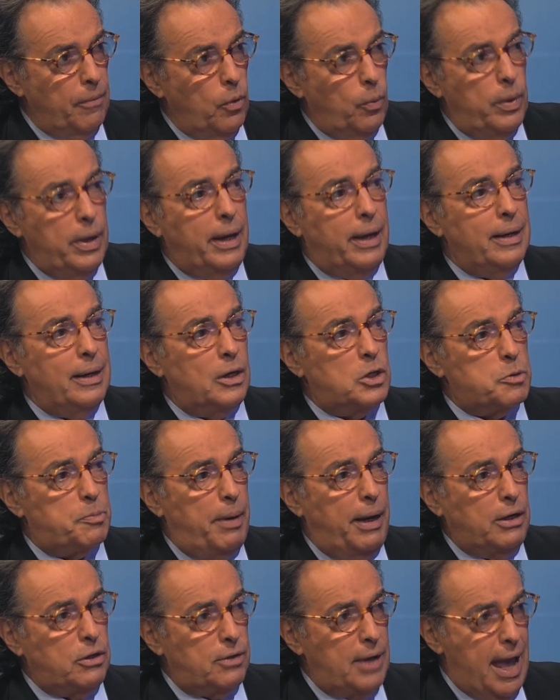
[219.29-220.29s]
We can
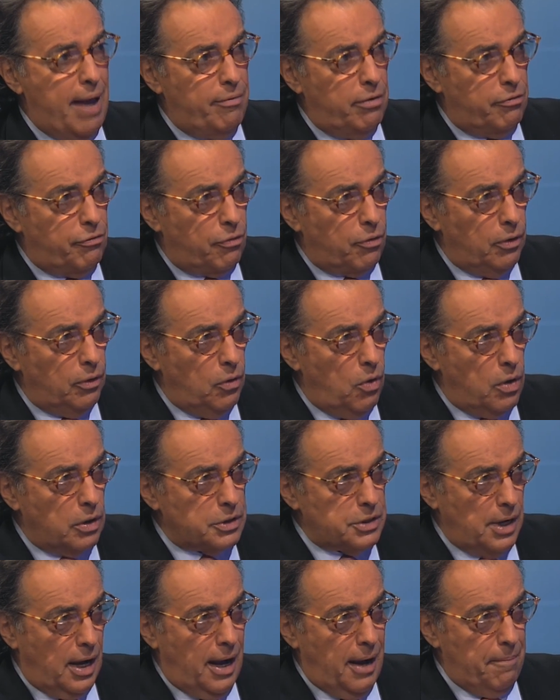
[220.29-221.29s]
expect to have it for a long
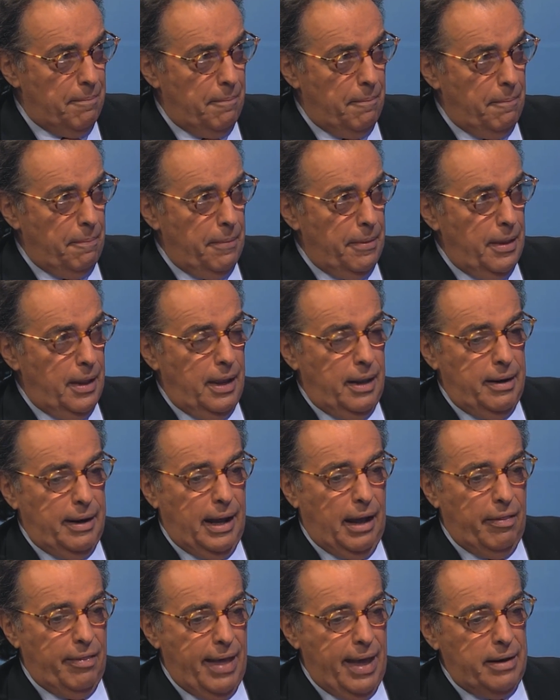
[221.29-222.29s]
time. Mm -hmm.
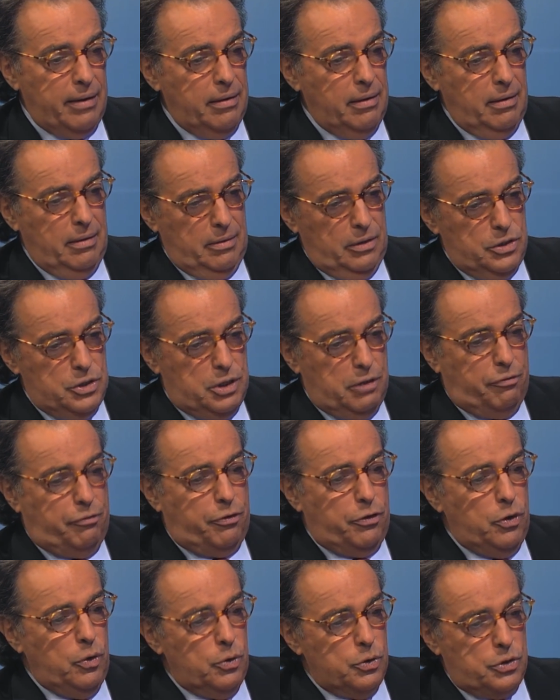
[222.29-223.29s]
Now that
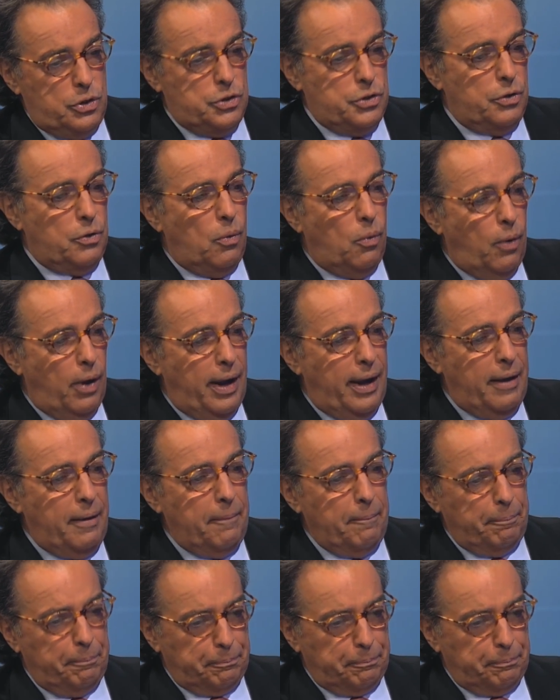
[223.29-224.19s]
diffuses in a way